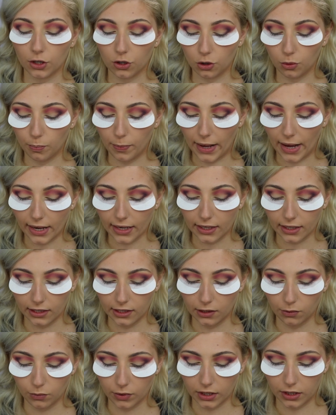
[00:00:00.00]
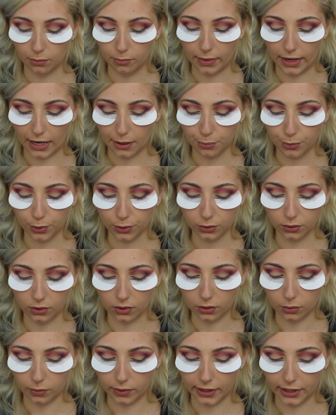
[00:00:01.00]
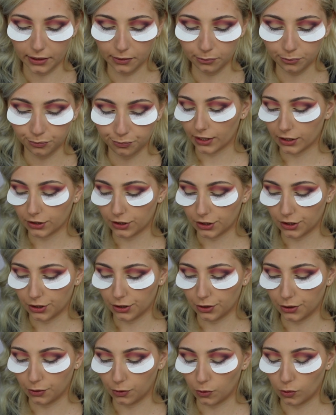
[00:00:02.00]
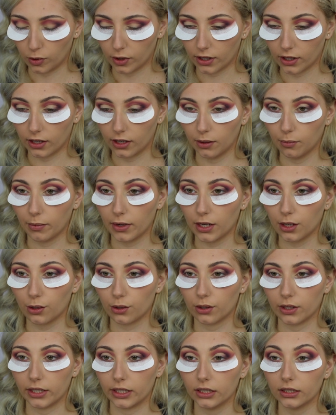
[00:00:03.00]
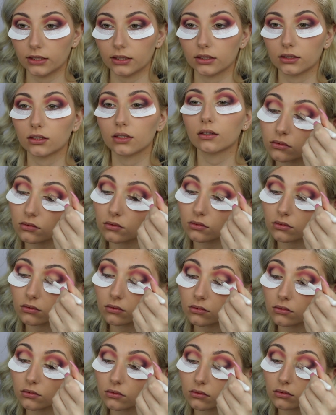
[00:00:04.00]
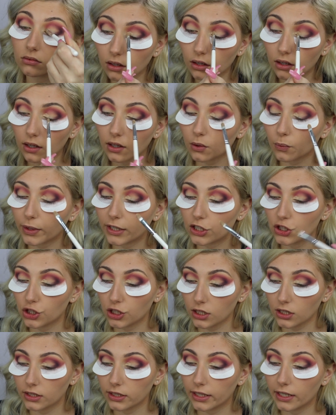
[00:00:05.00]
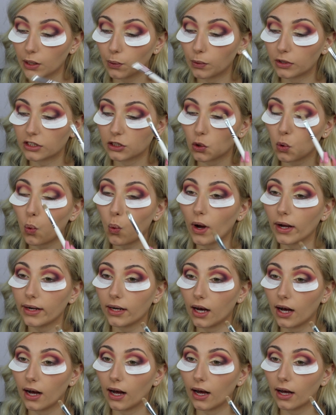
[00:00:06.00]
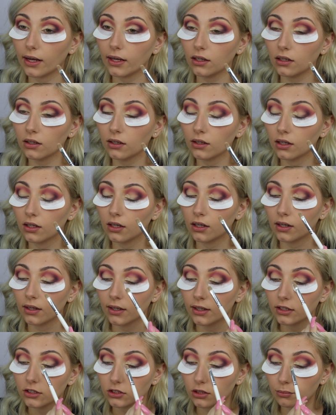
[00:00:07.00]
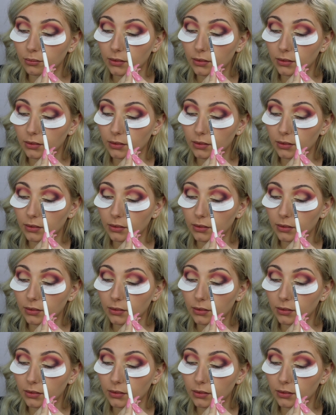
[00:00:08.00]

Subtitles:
go back in with the MAC Pro Longwear. I'm going to cut my crease, and the way she did it was quite high, so I'm